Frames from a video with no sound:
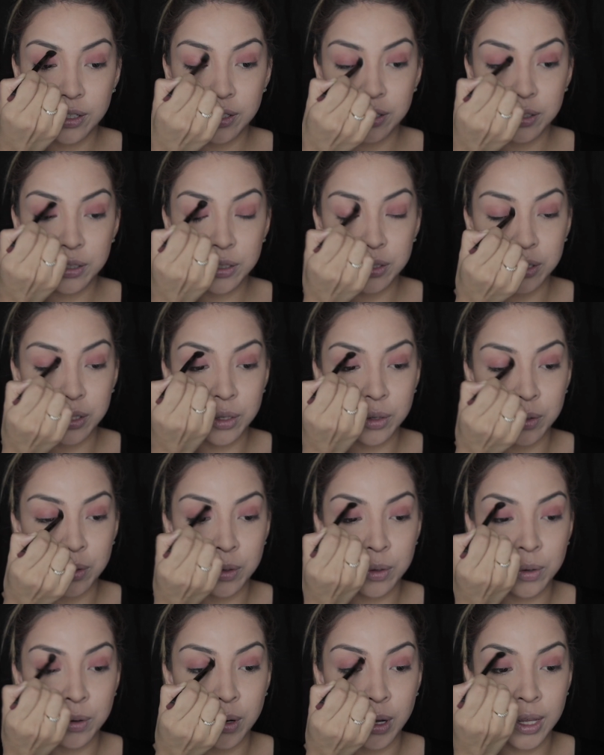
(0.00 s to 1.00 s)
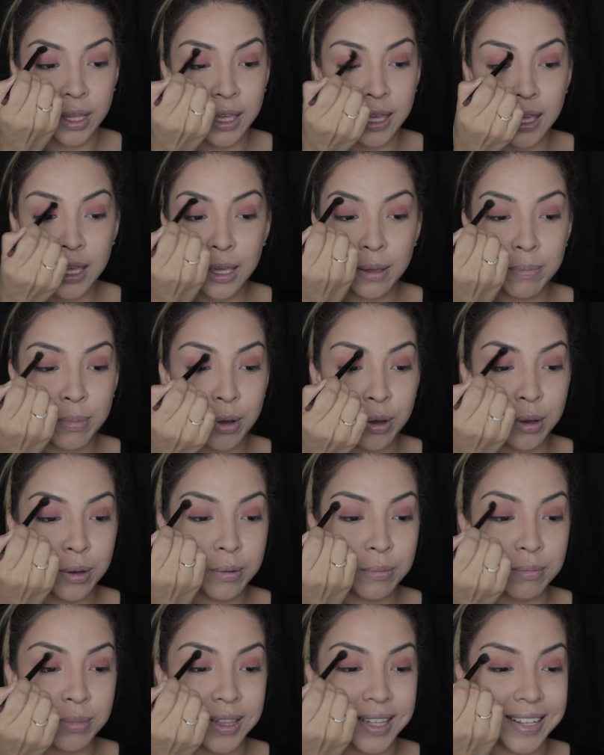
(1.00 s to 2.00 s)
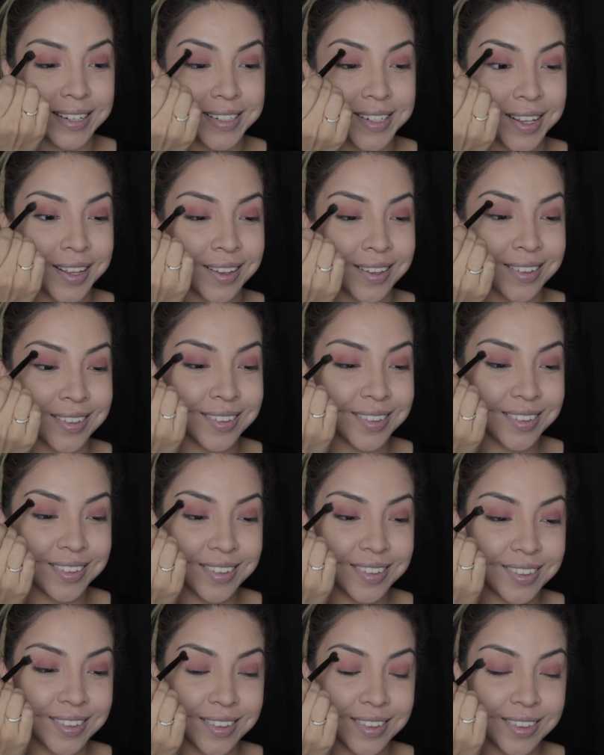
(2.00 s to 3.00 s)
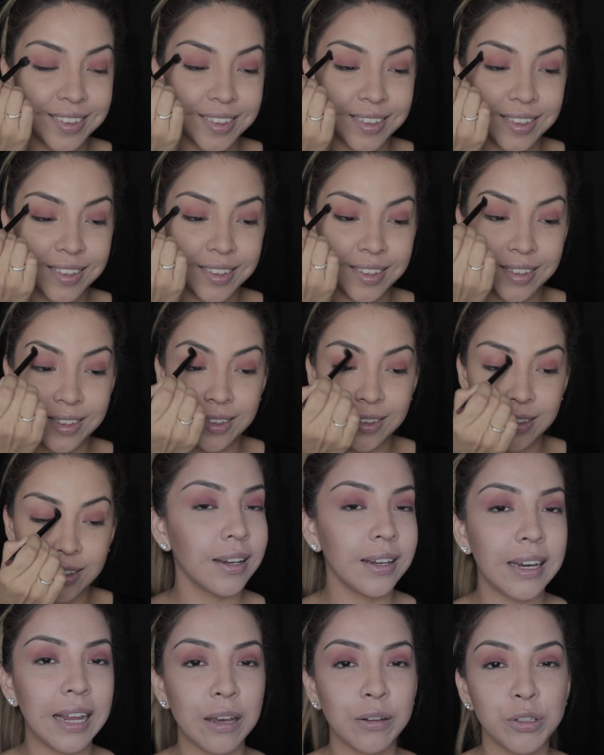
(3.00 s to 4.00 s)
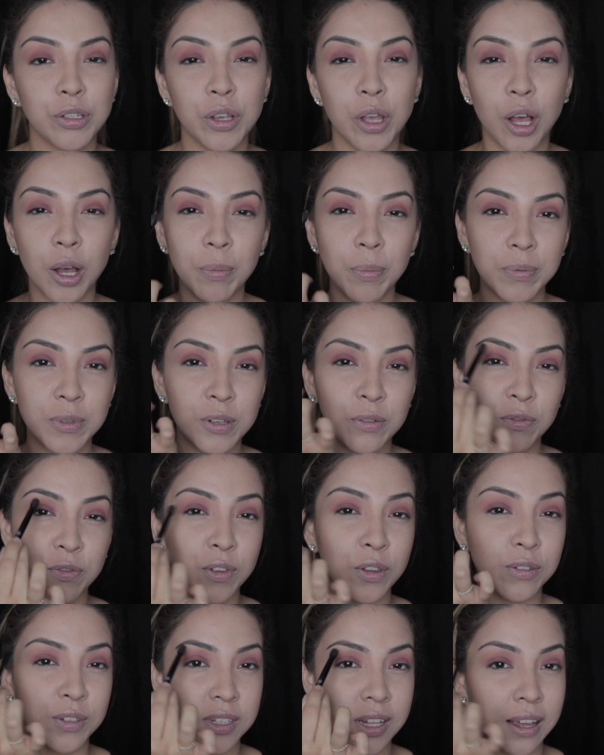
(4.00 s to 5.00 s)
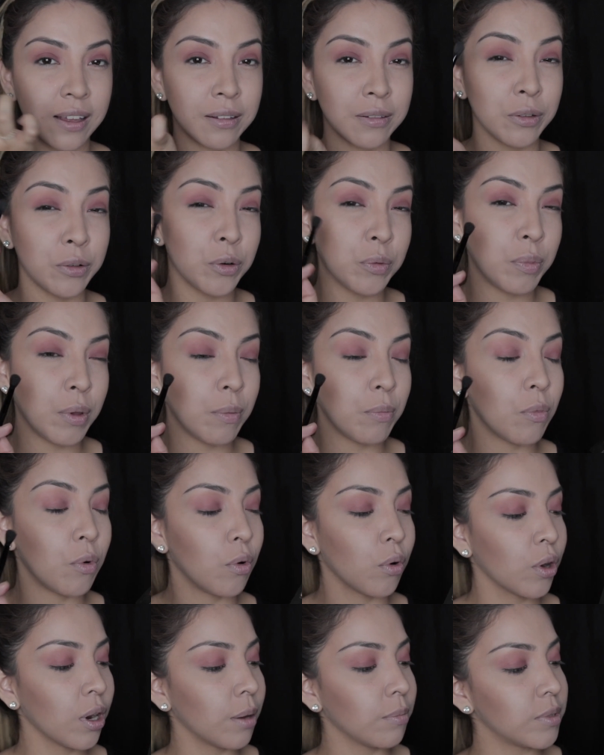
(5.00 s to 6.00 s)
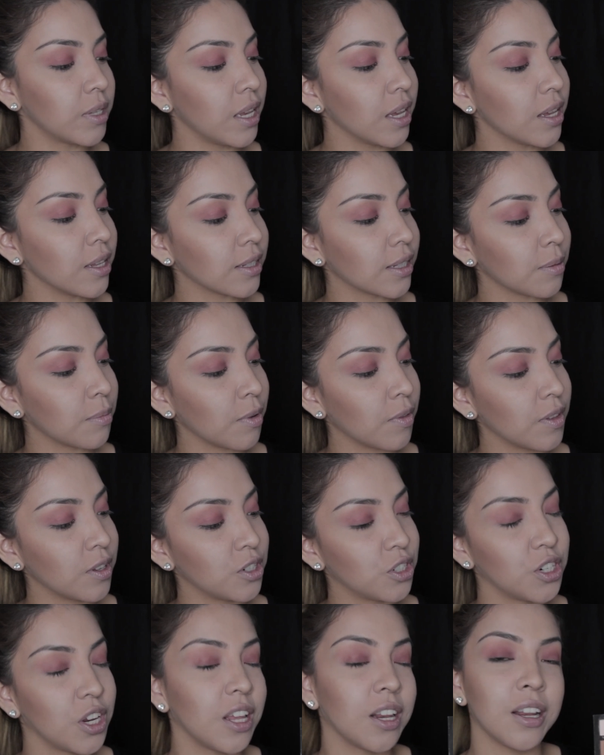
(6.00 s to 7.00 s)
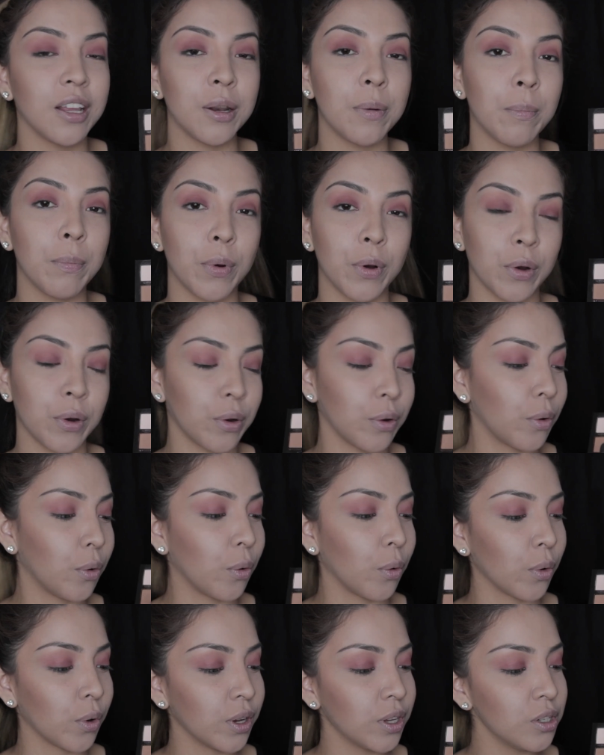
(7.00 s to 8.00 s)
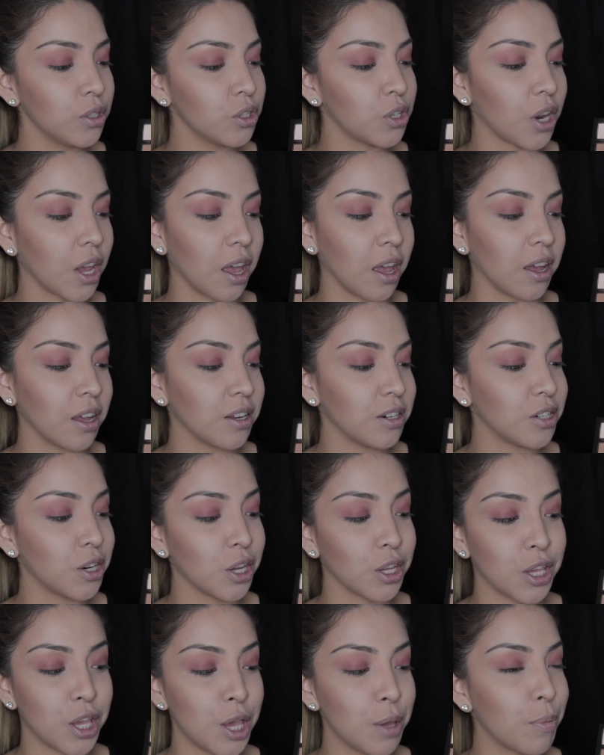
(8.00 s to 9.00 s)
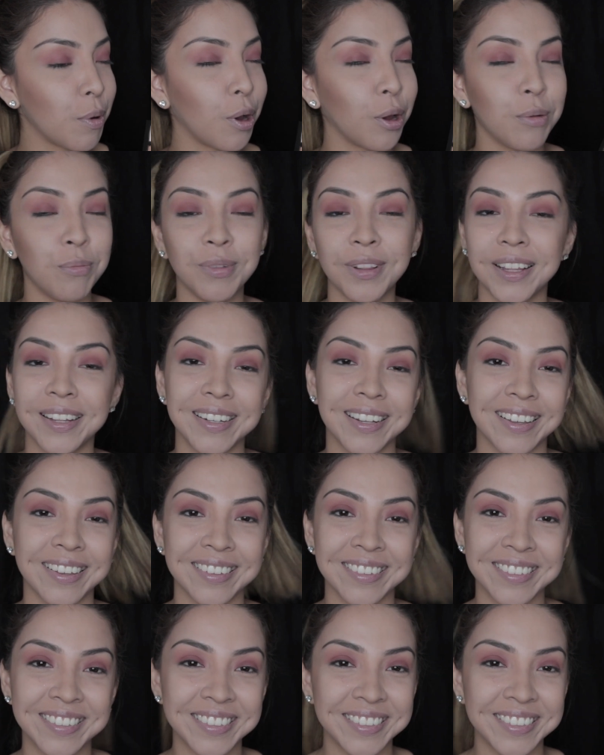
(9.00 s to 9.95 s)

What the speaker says: So I keep on blending. Now to help diffuse that a little bit more, I'm taking some of the shade in Burnt Orange and keep on blending.